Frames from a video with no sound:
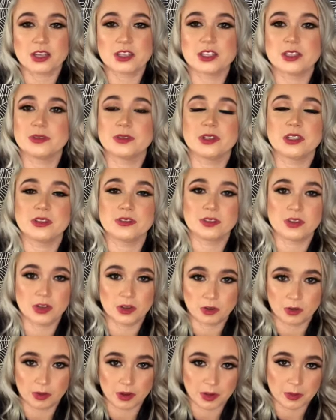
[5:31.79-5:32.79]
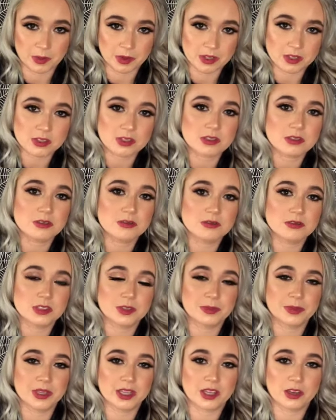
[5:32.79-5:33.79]
She wouldn't even know who I was.
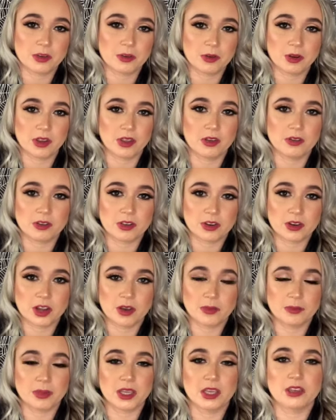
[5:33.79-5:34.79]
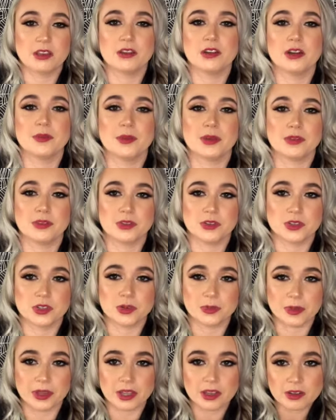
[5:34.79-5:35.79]
She'd be like, who are you? You're not me. You're not my future
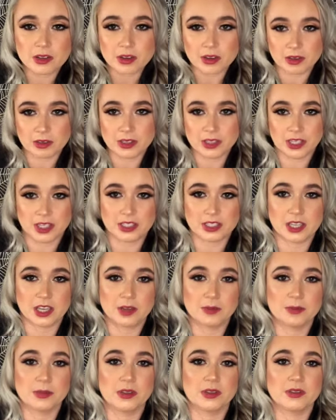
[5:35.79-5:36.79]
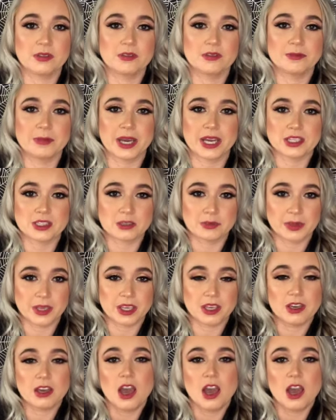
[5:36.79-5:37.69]
me. Well, yes, I am. Past me.